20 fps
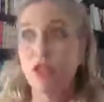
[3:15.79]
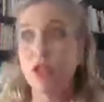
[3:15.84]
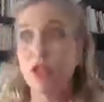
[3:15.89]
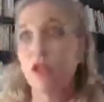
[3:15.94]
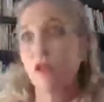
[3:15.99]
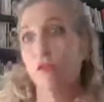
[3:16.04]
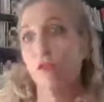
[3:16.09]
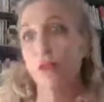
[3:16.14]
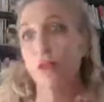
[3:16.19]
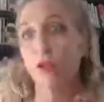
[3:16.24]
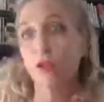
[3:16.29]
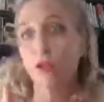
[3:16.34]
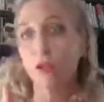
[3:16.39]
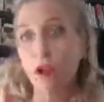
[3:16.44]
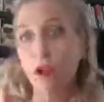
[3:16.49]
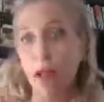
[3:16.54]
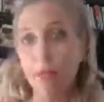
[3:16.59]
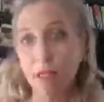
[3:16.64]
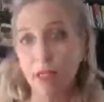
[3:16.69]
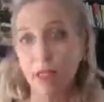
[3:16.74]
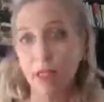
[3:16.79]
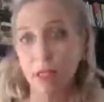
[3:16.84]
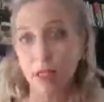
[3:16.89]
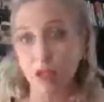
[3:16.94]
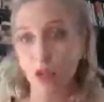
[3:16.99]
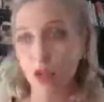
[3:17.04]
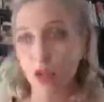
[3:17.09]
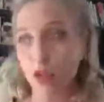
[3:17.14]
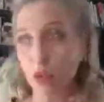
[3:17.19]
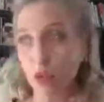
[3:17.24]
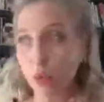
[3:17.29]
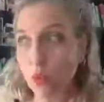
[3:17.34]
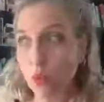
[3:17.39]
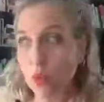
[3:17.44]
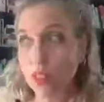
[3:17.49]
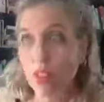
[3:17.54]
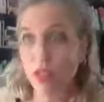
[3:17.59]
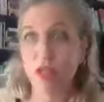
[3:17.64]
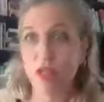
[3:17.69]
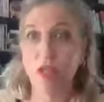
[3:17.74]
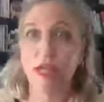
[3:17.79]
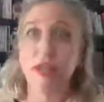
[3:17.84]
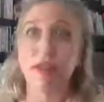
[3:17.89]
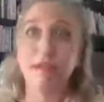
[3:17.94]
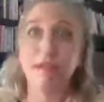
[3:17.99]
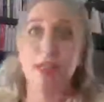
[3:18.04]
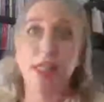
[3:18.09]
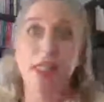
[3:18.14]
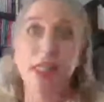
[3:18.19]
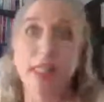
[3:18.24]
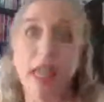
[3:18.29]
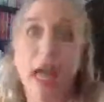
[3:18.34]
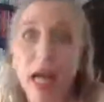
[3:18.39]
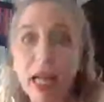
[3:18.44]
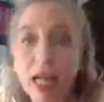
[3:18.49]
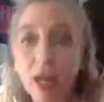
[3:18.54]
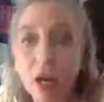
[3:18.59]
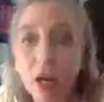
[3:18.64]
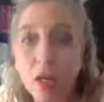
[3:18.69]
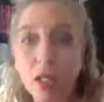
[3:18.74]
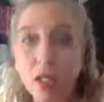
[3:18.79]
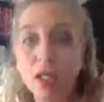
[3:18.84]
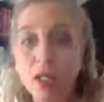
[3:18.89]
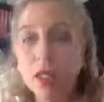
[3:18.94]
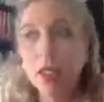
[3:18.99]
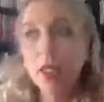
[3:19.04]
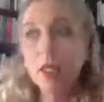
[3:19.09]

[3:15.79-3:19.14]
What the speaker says: Did you feel grabbed into the story? Did you love the dialogue?